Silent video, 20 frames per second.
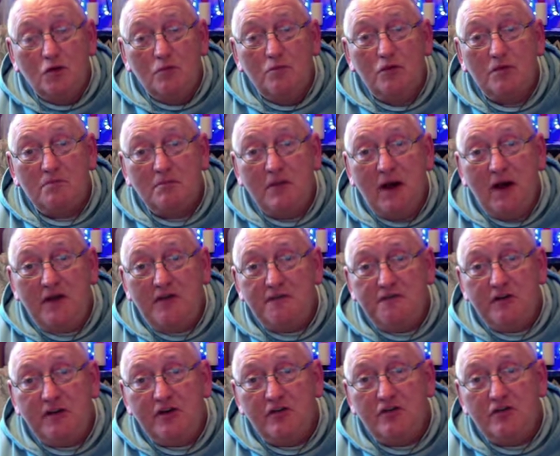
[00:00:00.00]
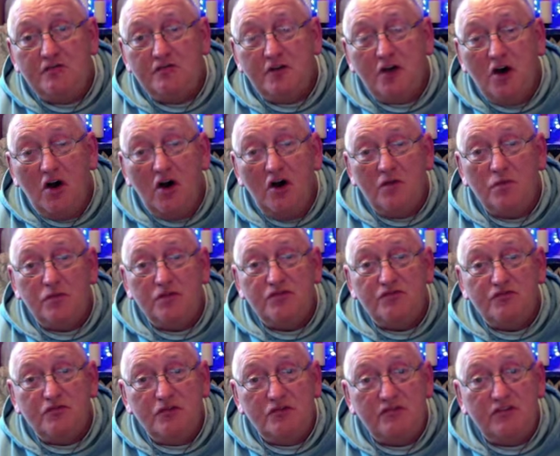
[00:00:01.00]
But my fear of God was
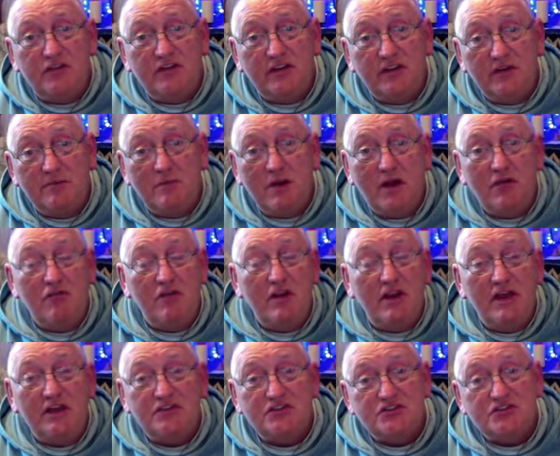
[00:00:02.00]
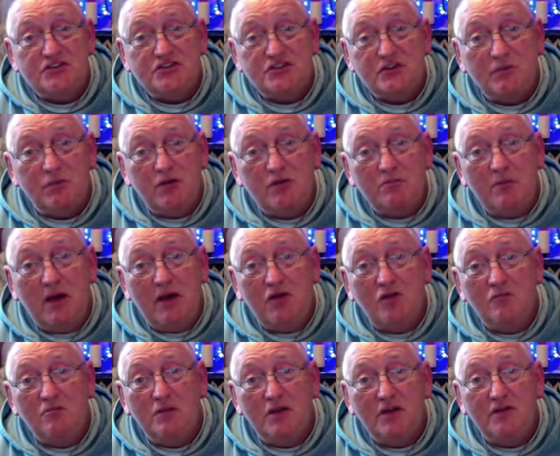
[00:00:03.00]
rooted in my relationship with my
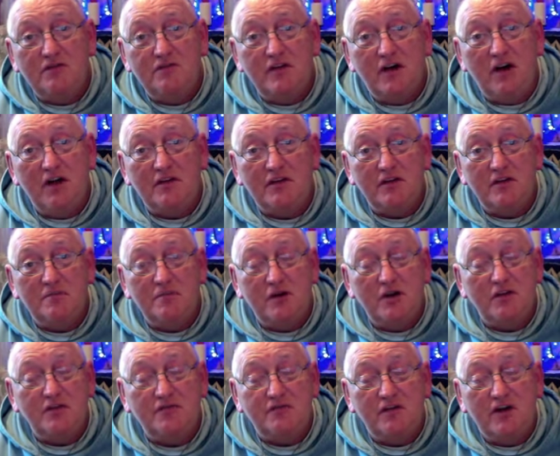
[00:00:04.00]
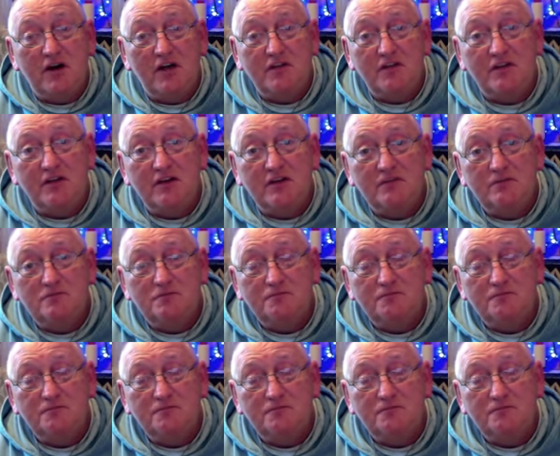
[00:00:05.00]
own blood father, birth father,